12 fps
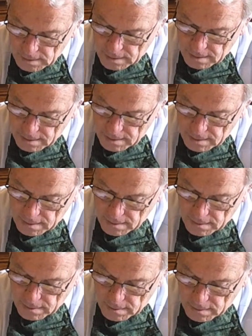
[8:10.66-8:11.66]
I told you
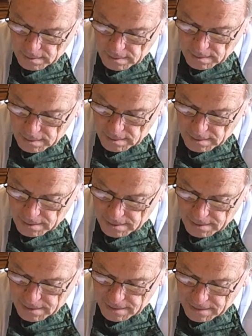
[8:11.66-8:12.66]
I'd be quick. I,
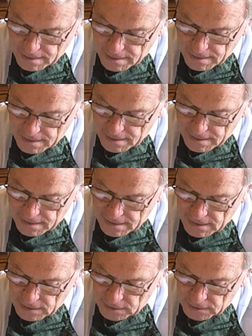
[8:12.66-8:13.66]
I you know,
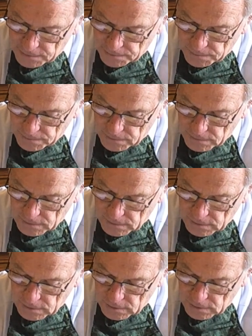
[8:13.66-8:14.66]
wanted to stay
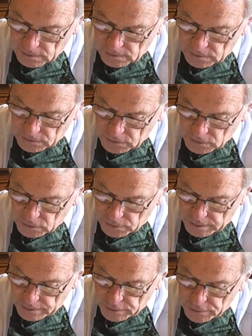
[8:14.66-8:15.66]
focused. So
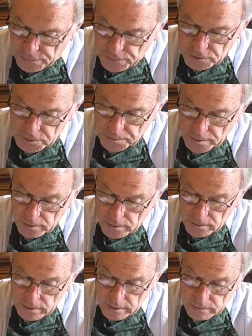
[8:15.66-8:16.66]
your first
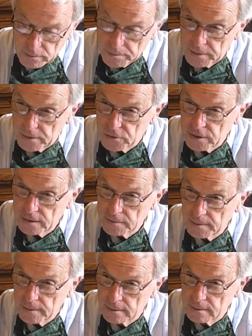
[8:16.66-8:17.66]
priority would be the shot
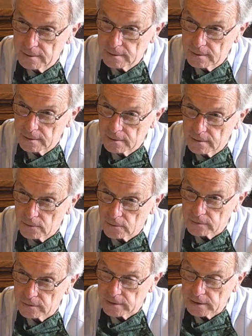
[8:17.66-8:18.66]
spotter
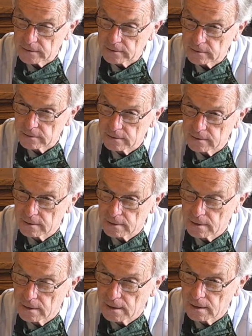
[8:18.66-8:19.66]
or the tasers? I would
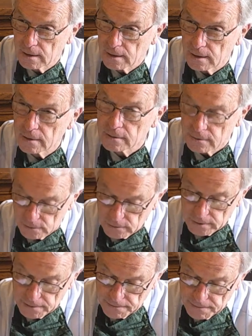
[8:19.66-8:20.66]
say the shot spotter. Okay.
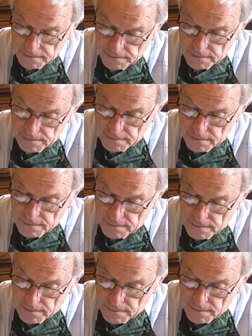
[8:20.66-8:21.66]

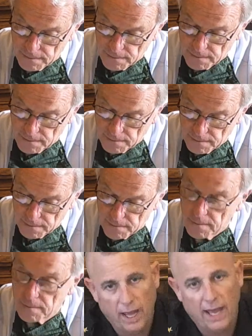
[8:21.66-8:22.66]
Only because we
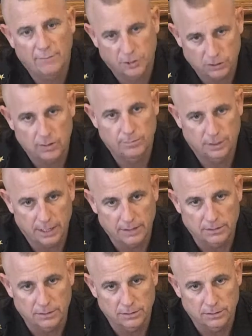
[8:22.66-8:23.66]
have some
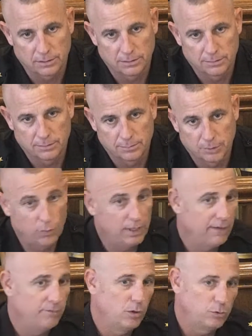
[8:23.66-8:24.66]
tasers, yep. but
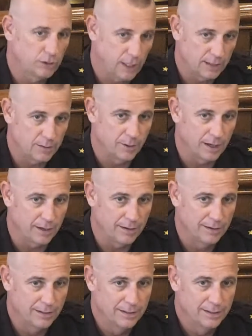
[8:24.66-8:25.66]
we have no shot spotter.
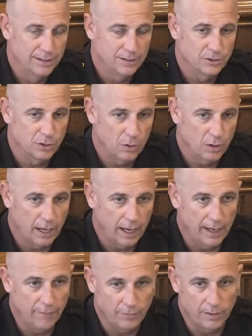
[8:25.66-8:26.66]
So
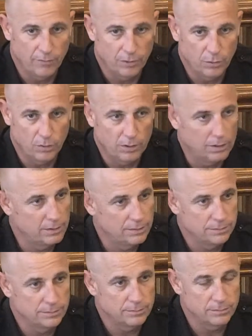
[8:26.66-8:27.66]
uh, if, if you were,
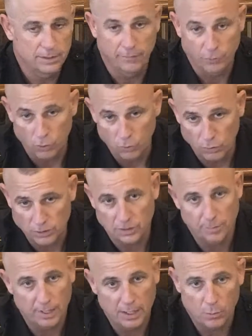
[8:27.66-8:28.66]
if you as
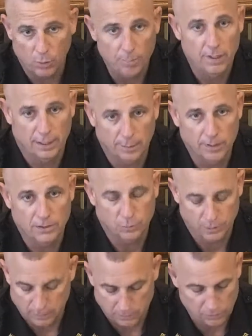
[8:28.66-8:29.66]
the mayor were picking
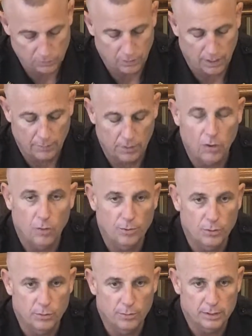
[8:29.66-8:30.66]
between the two, I would hope
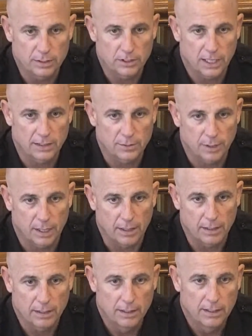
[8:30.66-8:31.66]
you would pick shot
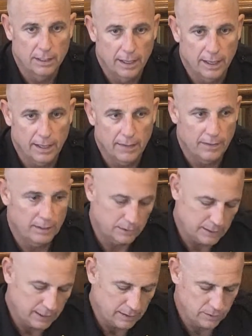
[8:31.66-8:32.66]
spotter and then
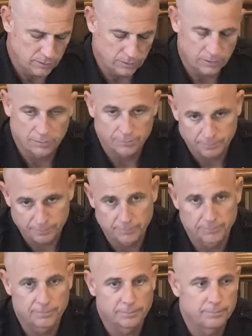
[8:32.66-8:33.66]
tasers
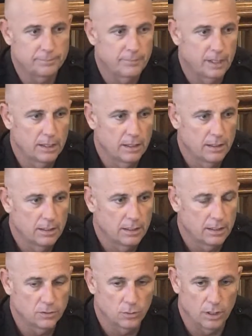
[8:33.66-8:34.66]

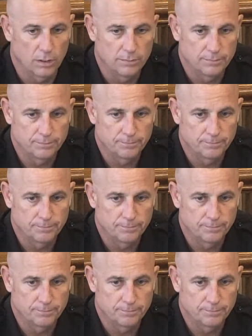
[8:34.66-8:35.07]
as well.